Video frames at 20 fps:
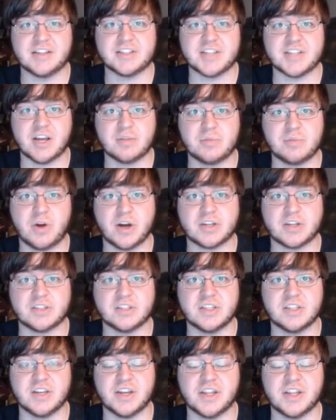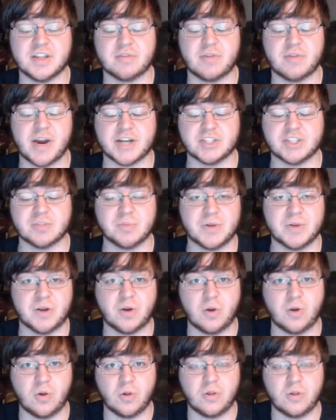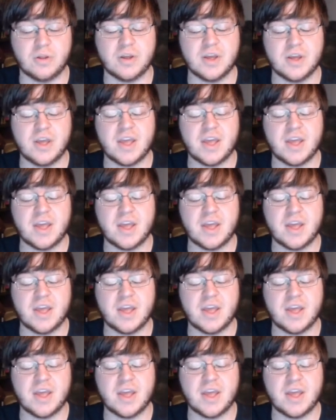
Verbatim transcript: South Park and the Fractured But Whole,